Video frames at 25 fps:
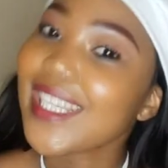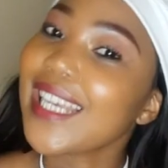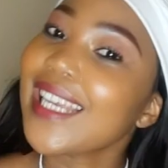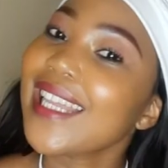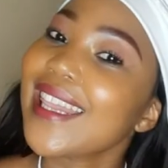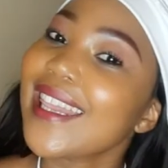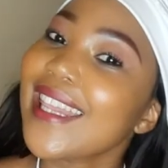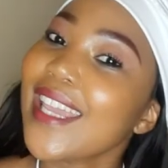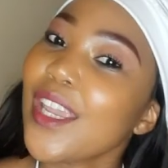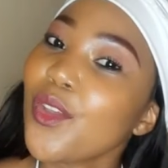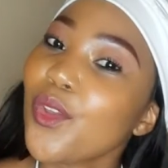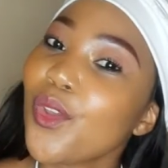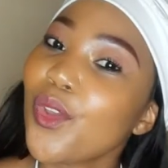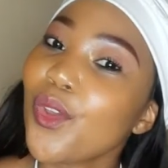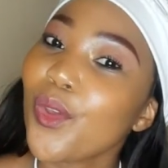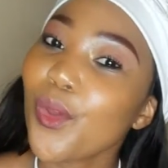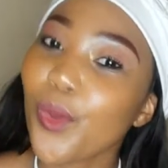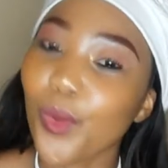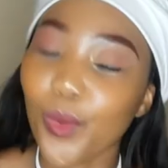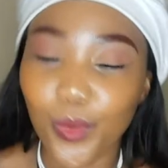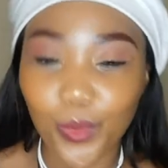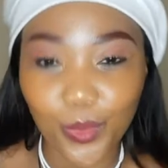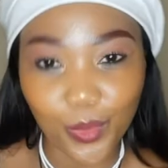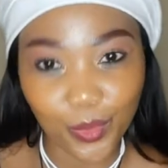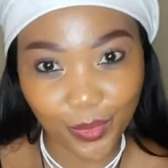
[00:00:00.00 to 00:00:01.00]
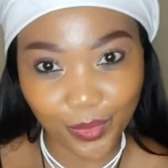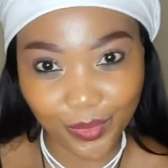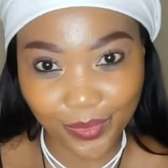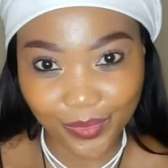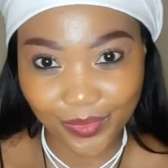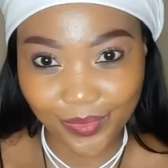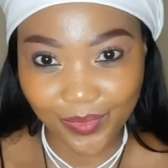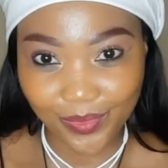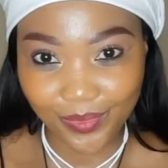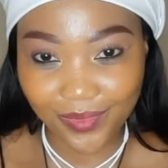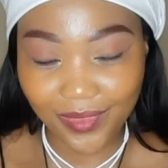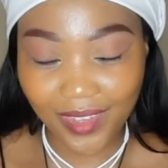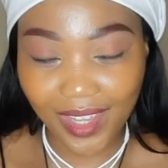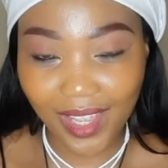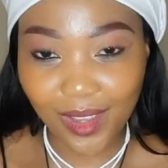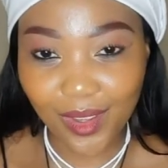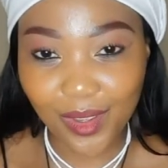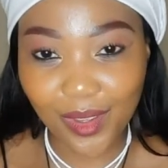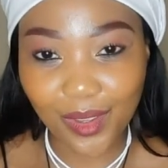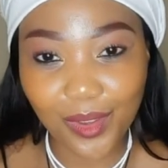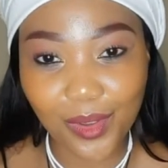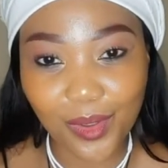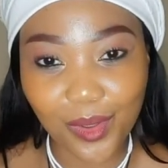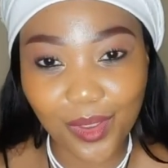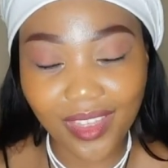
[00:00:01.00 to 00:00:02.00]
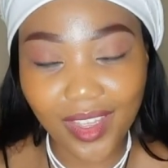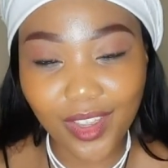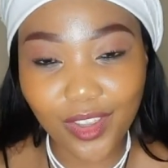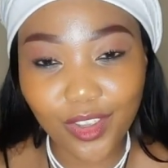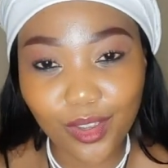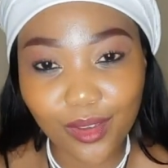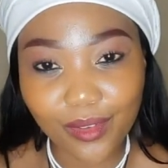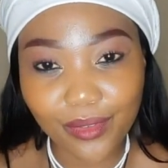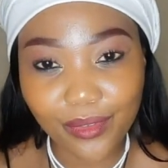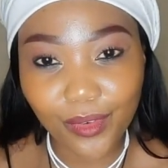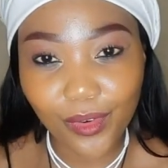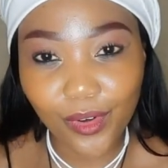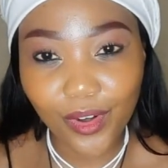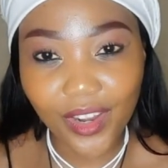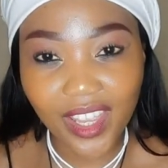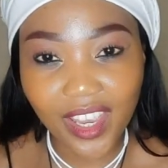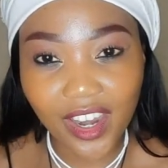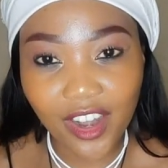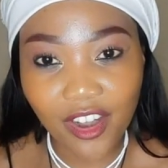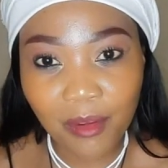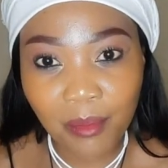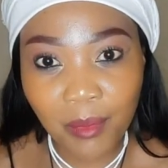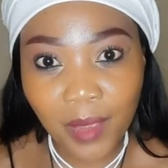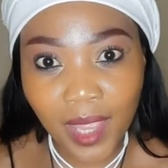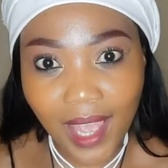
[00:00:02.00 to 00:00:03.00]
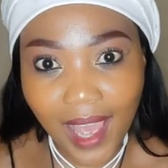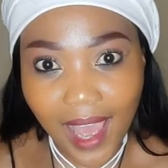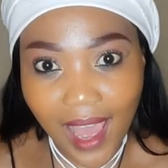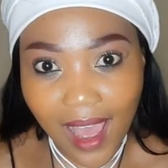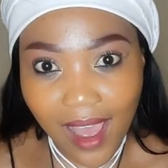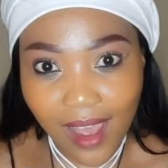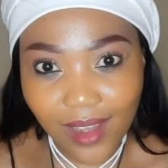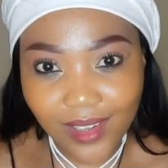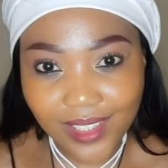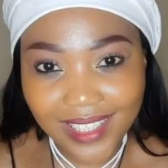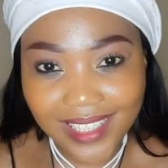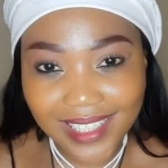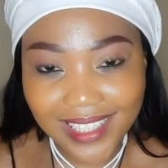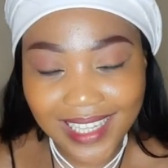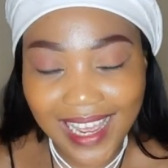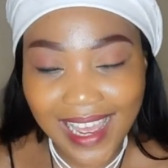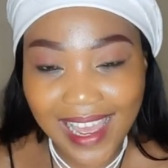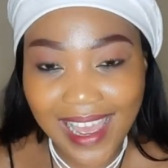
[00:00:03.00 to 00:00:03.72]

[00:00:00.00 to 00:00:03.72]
Thank you. Thank you for hearing me out,